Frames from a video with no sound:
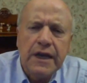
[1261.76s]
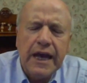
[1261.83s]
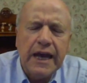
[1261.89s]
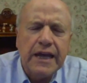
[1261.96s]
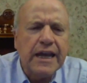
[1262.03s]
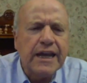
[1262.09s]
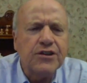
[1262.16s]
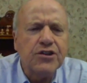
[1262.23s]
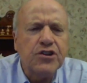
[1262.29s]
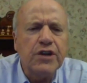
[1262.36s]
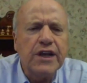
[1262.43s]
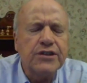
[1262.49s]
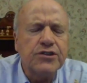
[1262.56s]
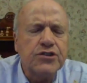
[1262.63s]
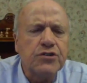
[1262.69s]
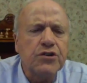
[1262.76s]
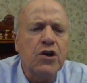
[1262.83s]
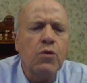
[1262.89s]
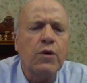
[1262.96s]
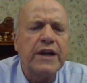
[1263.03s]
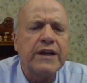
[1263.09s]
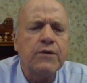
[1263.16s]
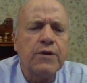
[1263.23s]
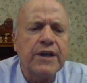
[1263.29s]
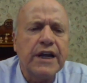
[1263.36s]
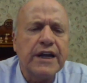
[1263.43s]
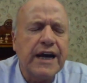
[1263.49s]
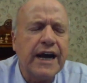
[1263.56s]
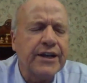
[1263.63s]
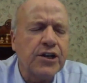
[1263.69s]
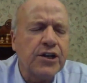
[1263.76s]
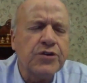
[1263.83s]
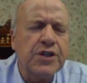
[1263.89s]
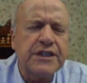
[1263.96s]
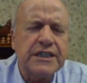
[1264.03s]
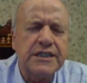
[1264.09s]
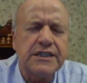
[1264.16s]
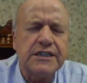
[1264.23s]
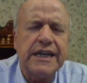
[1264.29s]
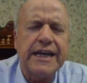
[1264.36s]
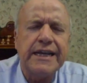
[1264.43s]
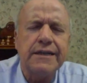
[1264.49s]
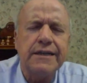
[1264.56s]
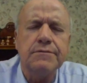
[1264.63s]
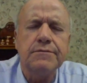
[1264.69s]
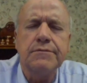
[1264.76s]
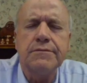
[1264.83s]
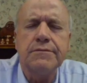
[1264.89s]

And and you and you know what? I know that the state